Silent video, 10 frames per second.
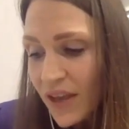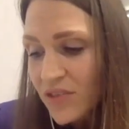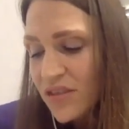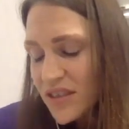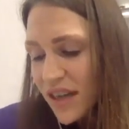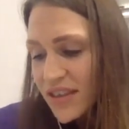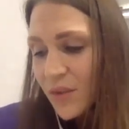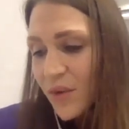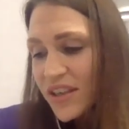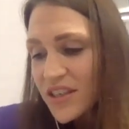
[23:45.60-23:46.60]
Dr. Tsakos, I
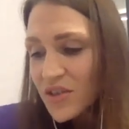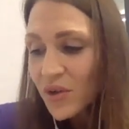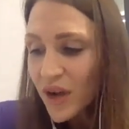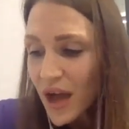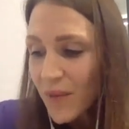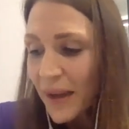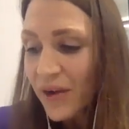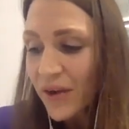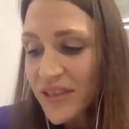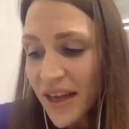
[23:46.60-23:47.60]
wanted to talk
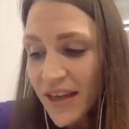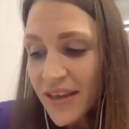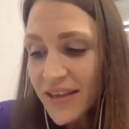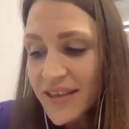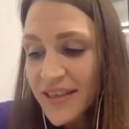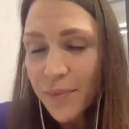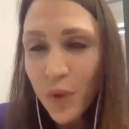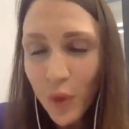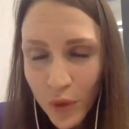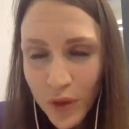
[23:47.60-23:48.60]
about
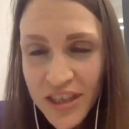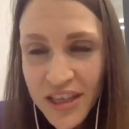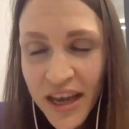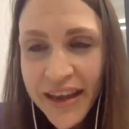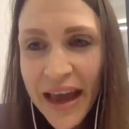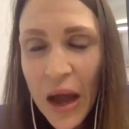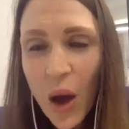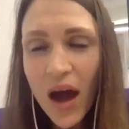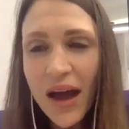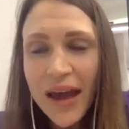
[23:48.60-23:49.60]
support.
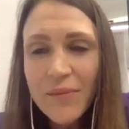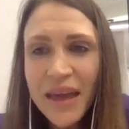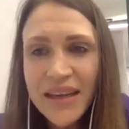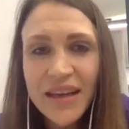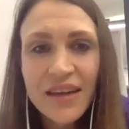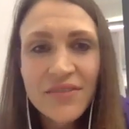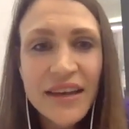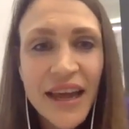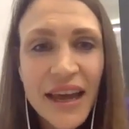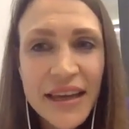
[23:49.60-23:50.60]
Now, I met a lovely
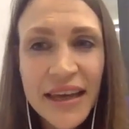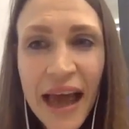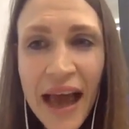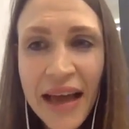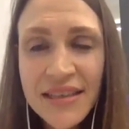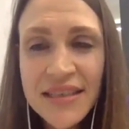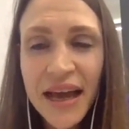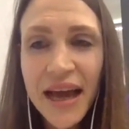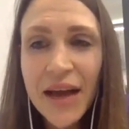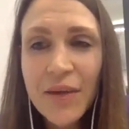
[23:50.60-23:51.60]
lady at
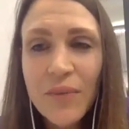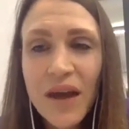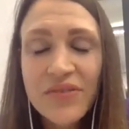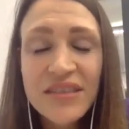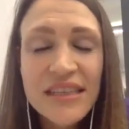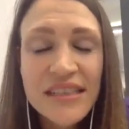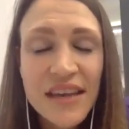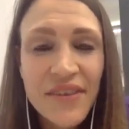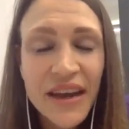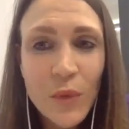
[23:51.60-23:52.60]
a fertility
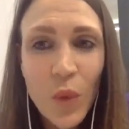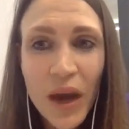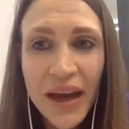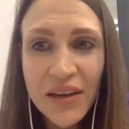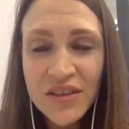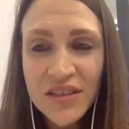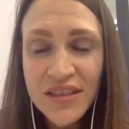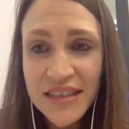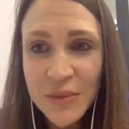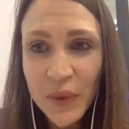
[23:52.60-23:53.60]
event in Wales
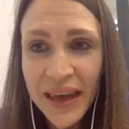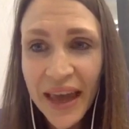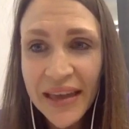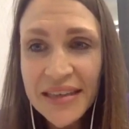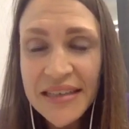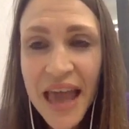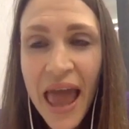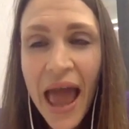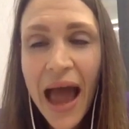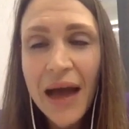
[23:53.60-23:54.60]
this weekend,
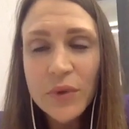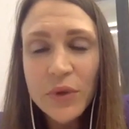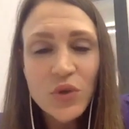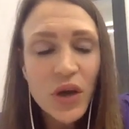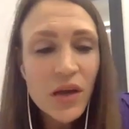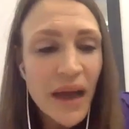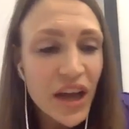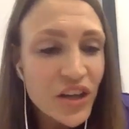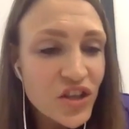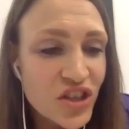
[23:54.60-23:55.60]
and we were talking about her
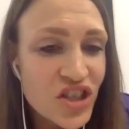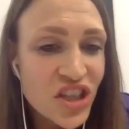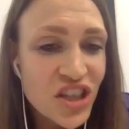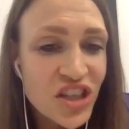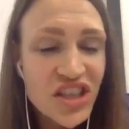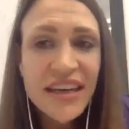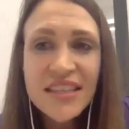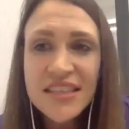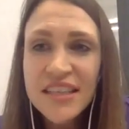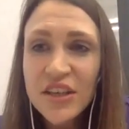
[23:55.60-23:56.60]
nutrition. She
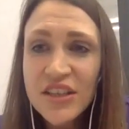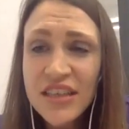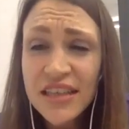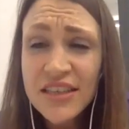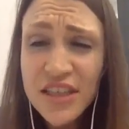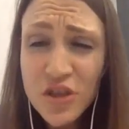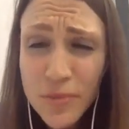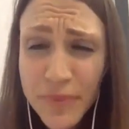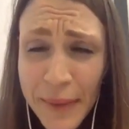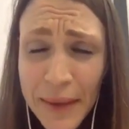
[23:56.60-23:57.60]
needed to lose a
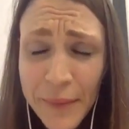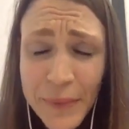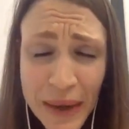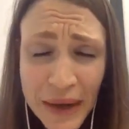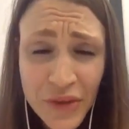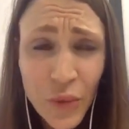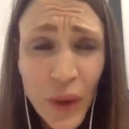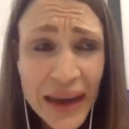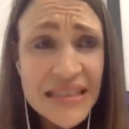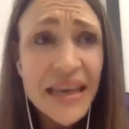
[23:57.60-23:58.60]
considerable amount of
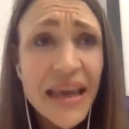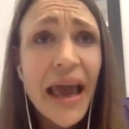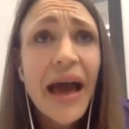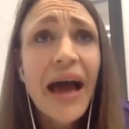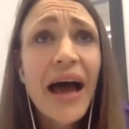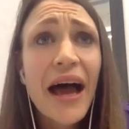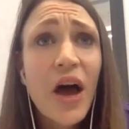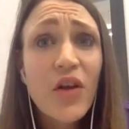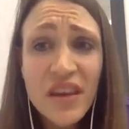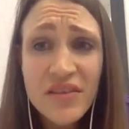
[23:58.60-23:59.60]
weight
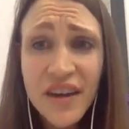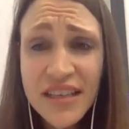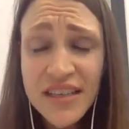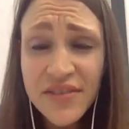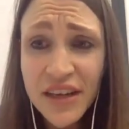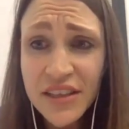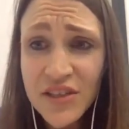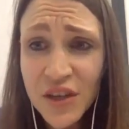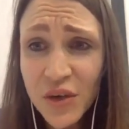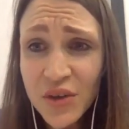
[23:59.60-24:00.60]
on the advice of her
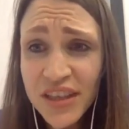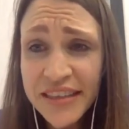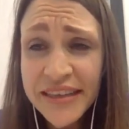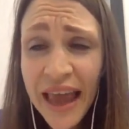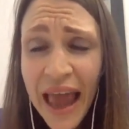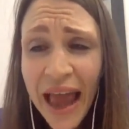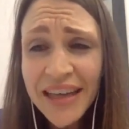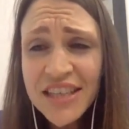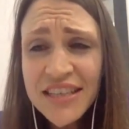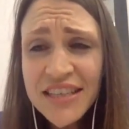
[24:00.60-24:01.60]
consultant.
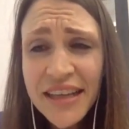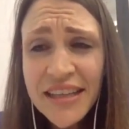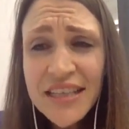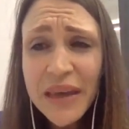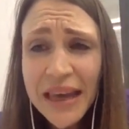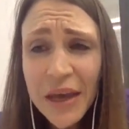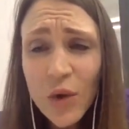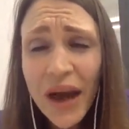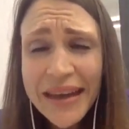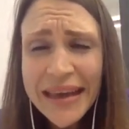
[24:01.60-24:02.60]
And she said to me
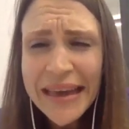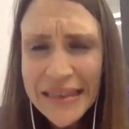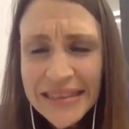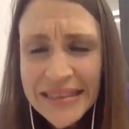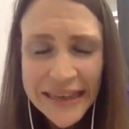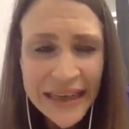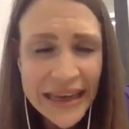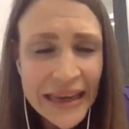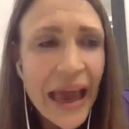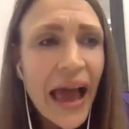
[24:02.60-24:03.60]
quite guiltily,